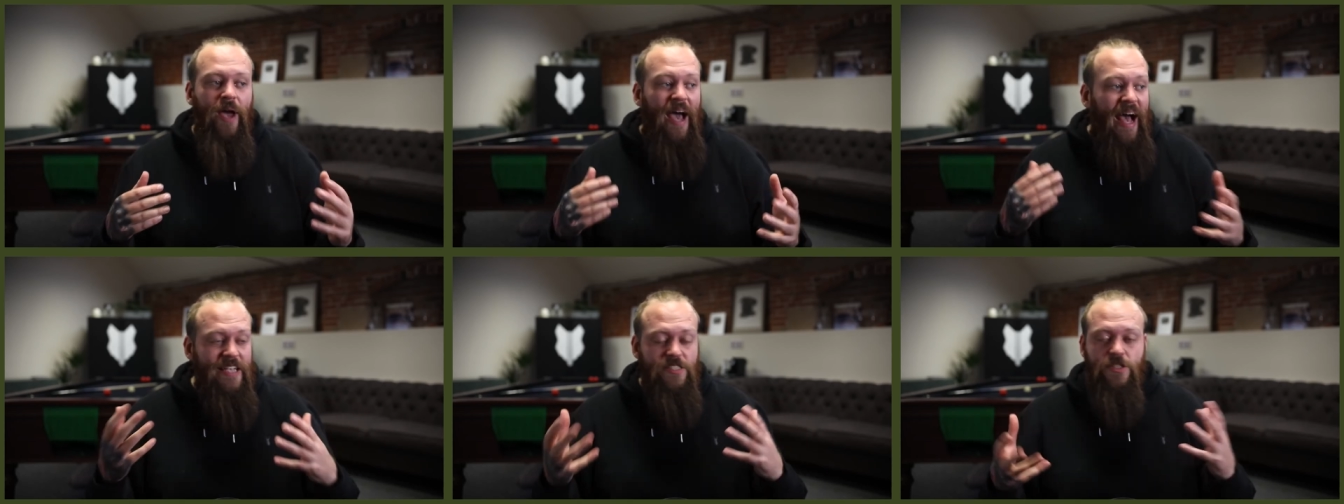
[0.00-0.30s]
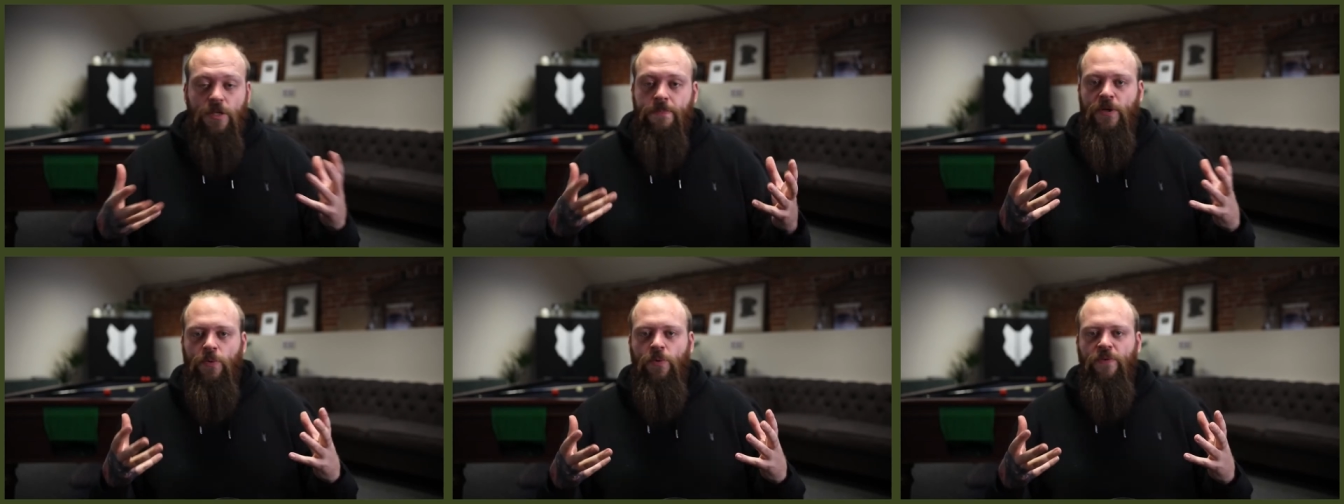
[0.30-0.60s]
it has
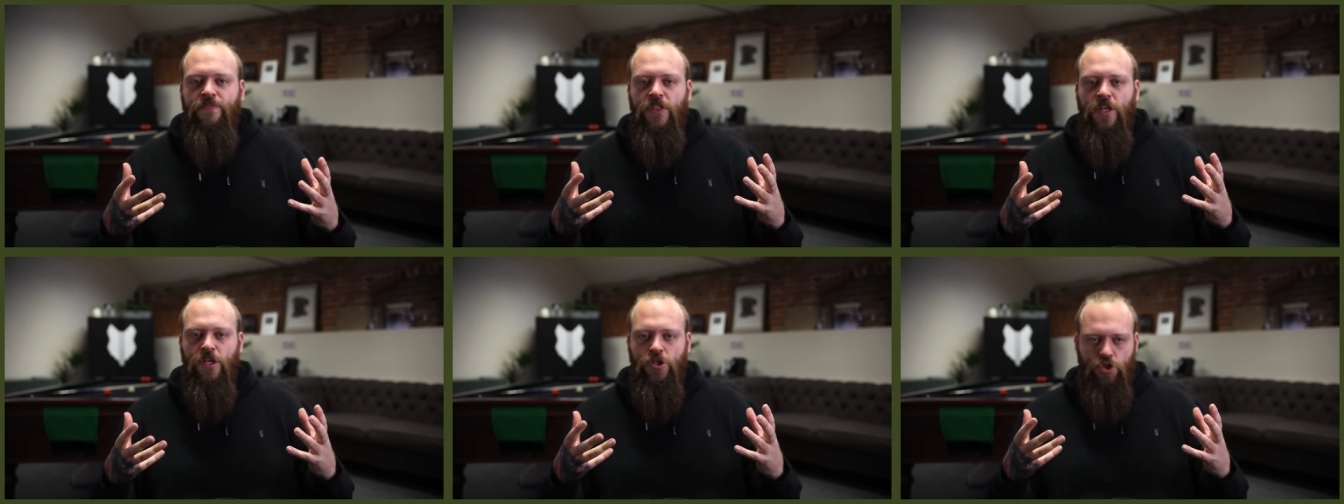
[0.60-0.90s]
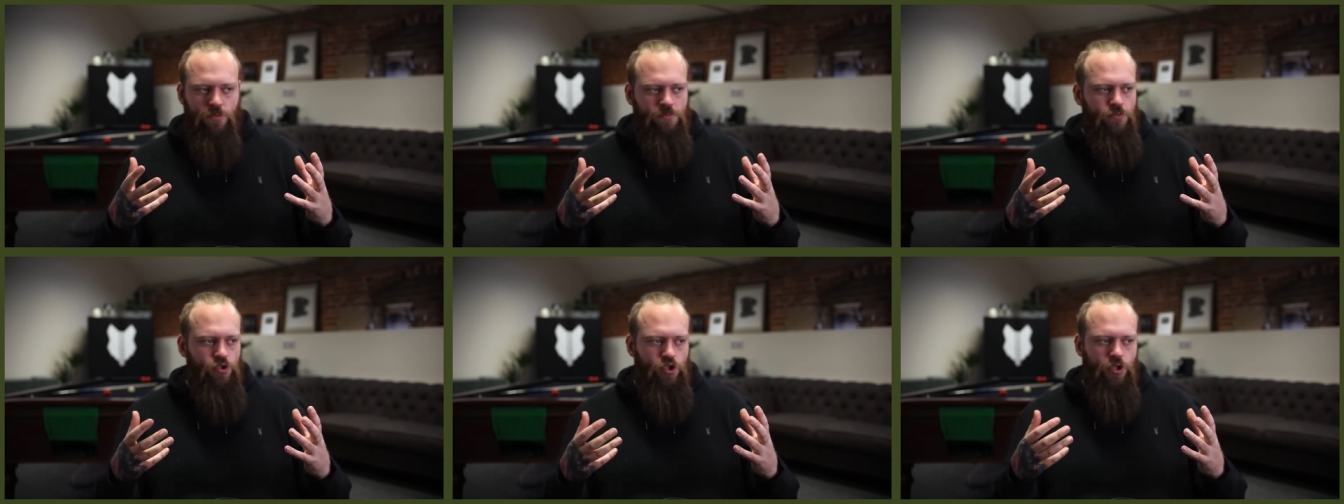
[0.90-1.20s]
to be with the
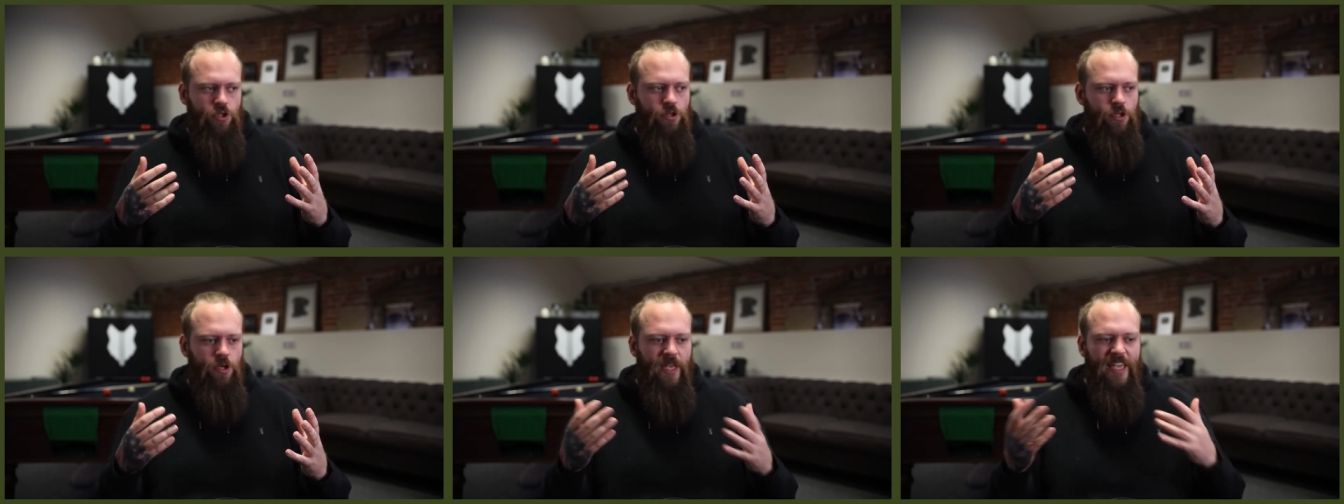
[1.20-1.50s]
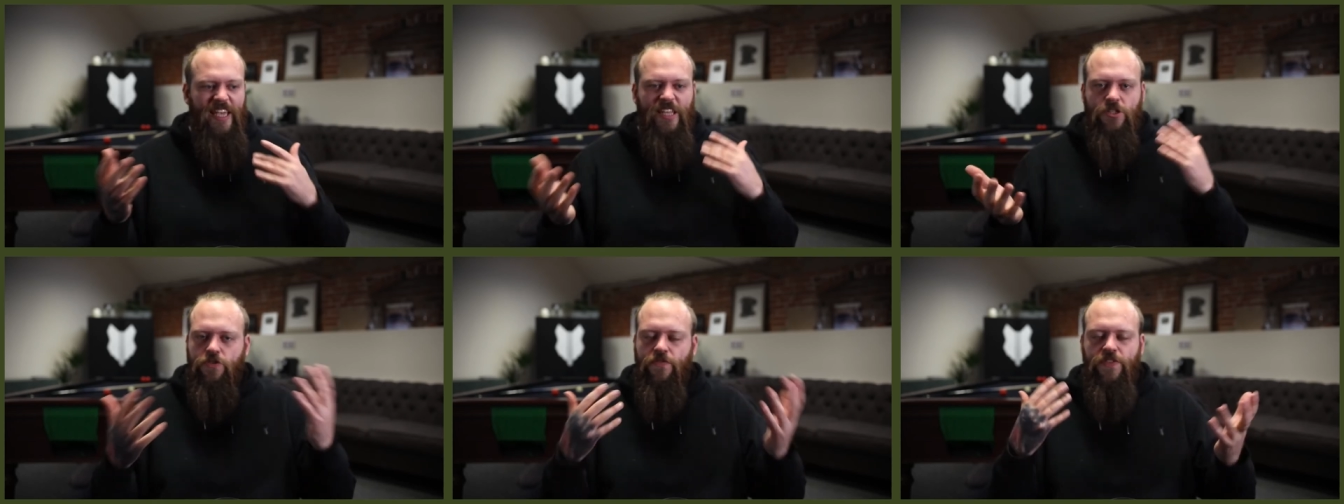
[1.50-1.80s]
assumption that
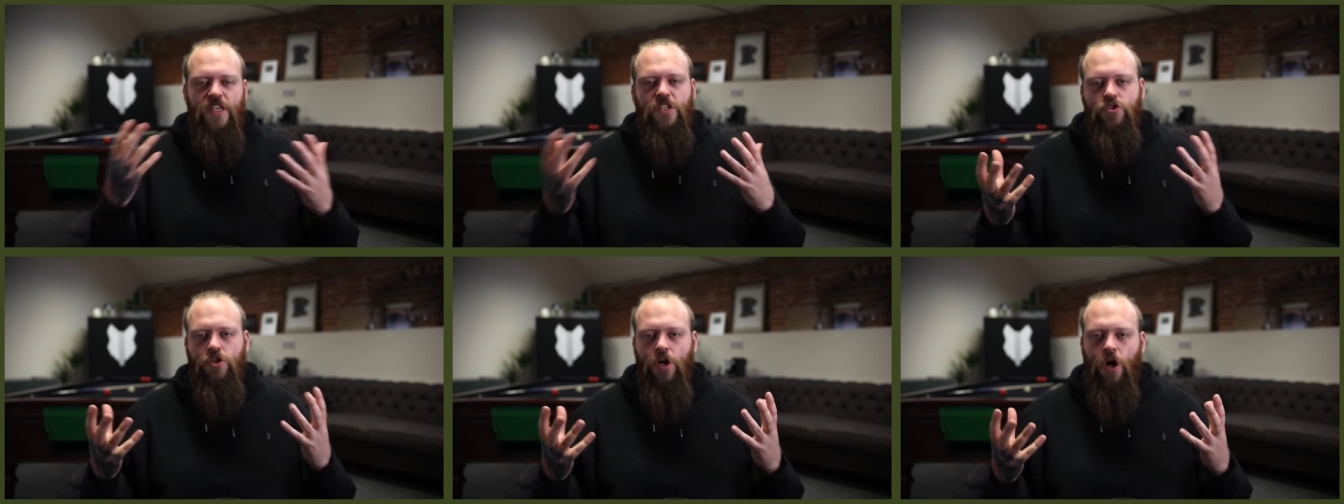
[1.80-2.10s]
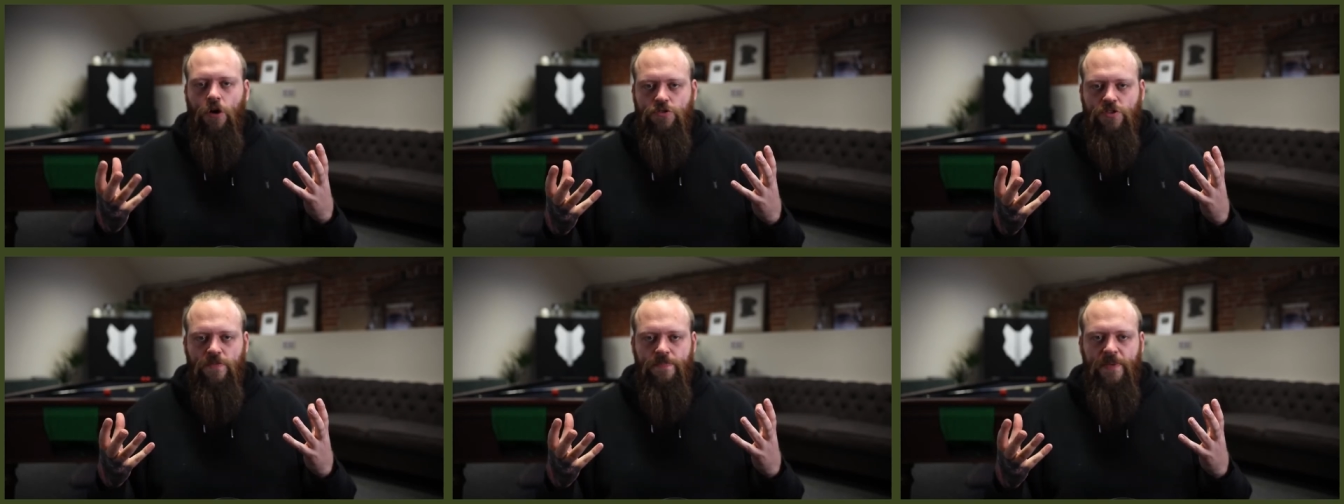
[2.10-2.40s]
each of these
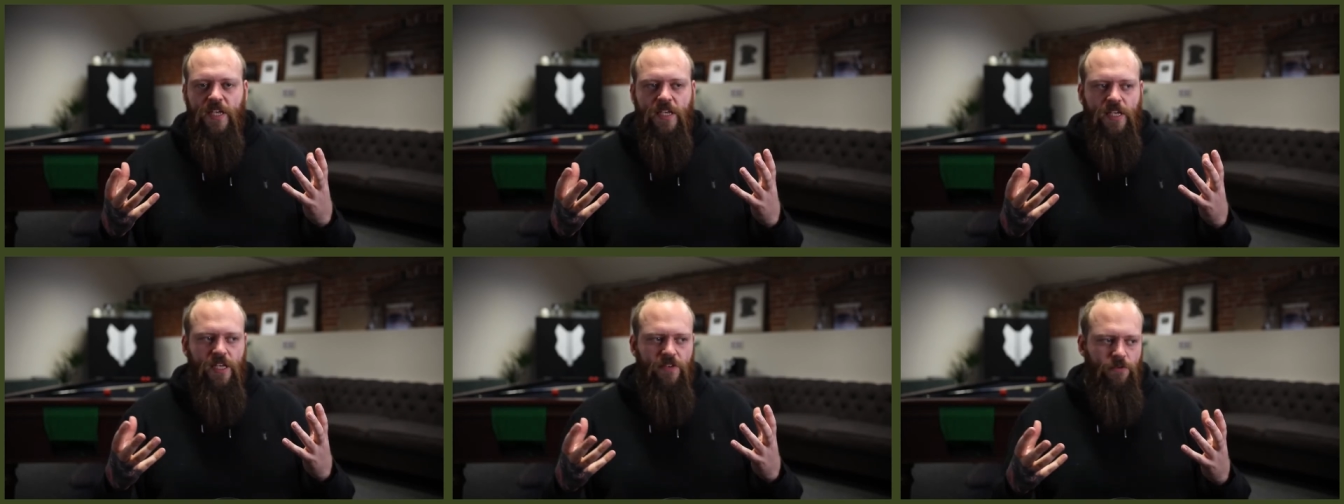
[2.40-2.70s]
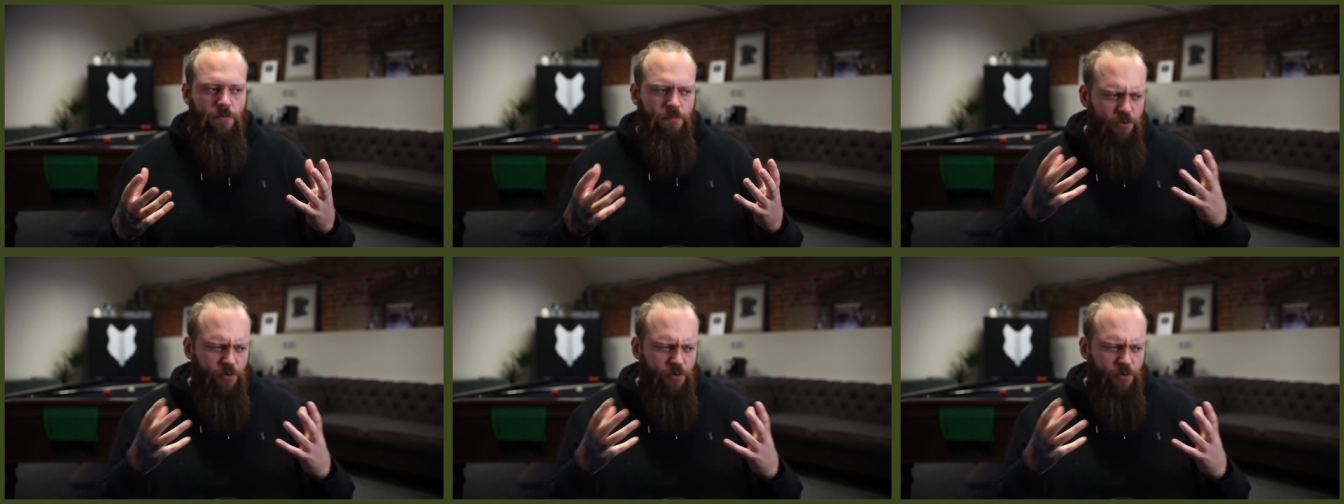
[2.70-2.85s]
dogs are being given